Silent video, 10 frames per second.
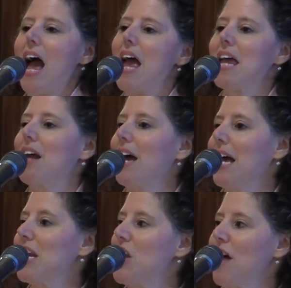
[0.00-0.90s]
and I
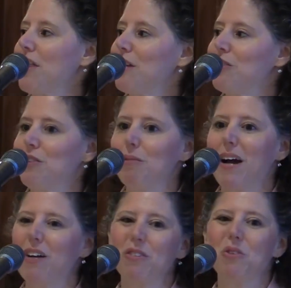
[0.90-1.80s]
had nothing to do,
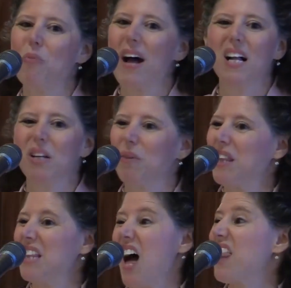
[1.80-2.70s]
I don't do well
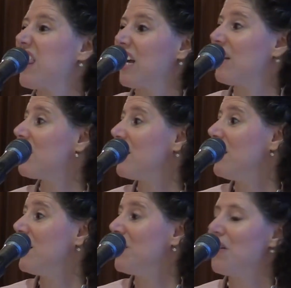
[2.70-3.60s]
with nothing to
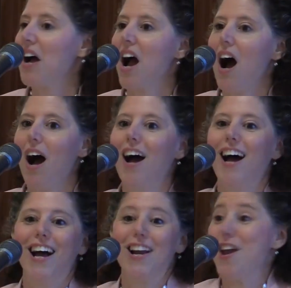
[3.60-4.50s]
do.
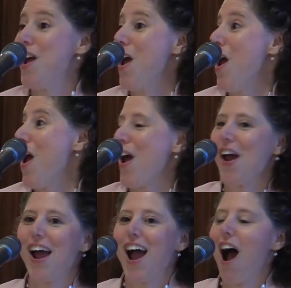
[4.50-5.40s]

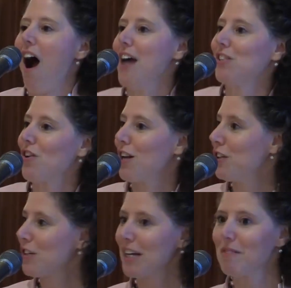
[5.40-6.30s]
I
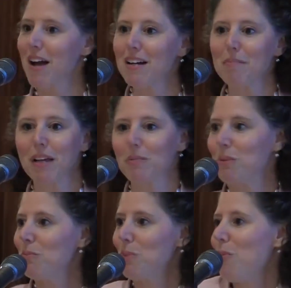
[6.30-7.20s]
started looking around, I'm like,
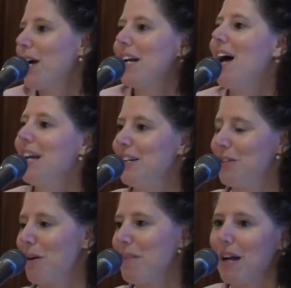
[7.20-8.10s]
well, what can I
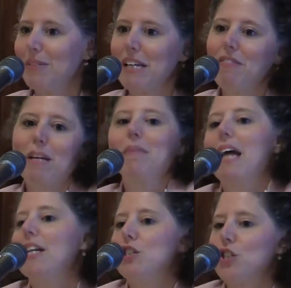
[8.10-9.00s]
do? I mean, I was giving him
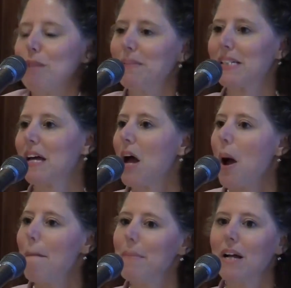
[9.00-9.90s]
the ice chips,
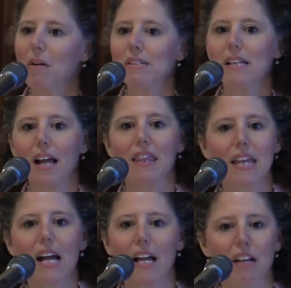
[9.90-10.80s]
but I said, I
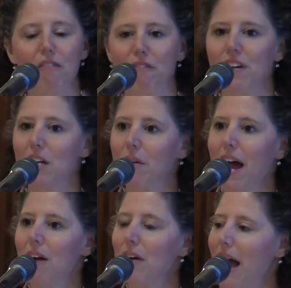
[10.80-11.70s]
think I can figure
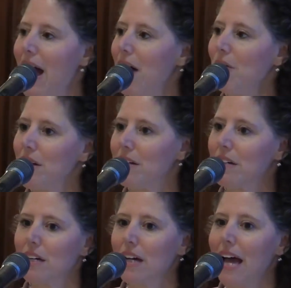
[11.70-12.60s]
out how
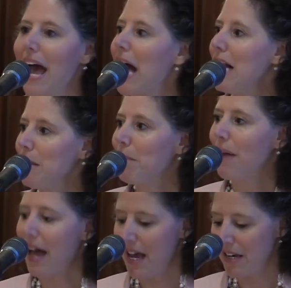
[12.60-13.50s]
to help.
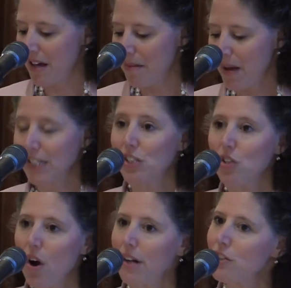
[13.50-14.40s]
And I
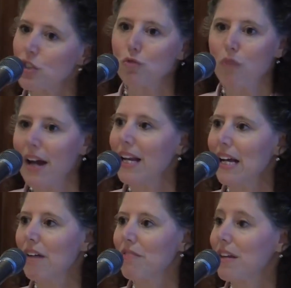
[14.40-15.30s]
started just
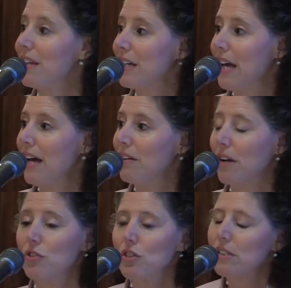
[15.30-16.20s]
writing everything
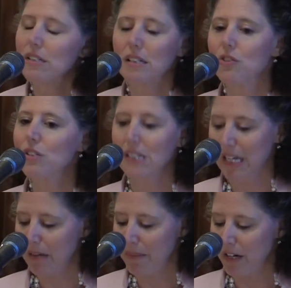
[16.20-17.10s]
down, and just
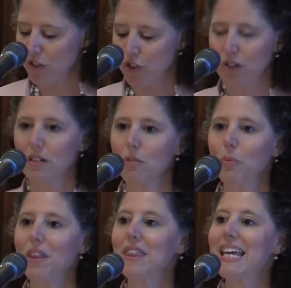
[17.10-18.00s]
keeping a journal
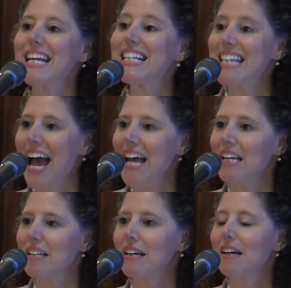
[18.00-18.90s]
with the
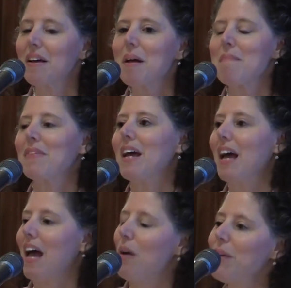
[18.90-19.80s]
intent
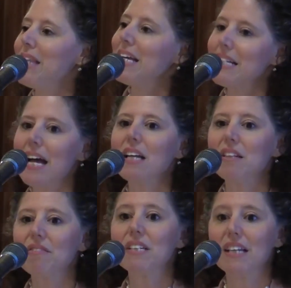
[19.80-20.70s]

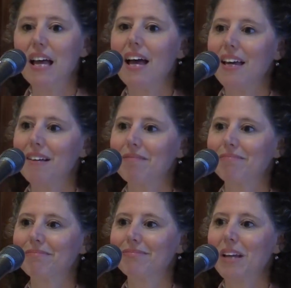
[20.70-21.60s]
of today,
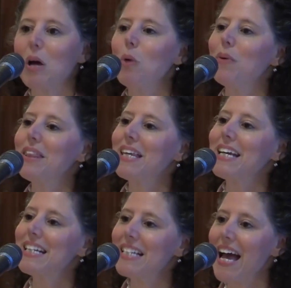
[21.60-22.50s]
with the
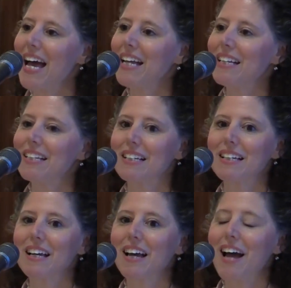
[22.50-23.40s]
intent.
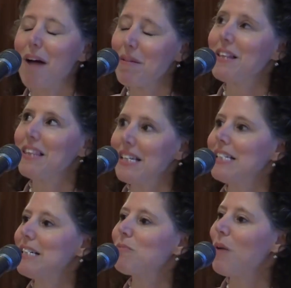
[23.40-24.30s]
I mean,
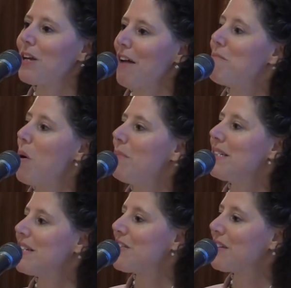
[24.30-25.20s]
this is what you have
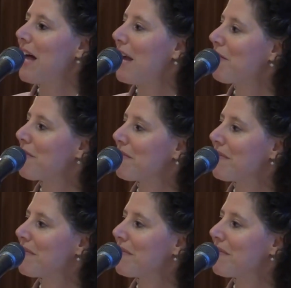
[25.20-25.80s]
moments in your life.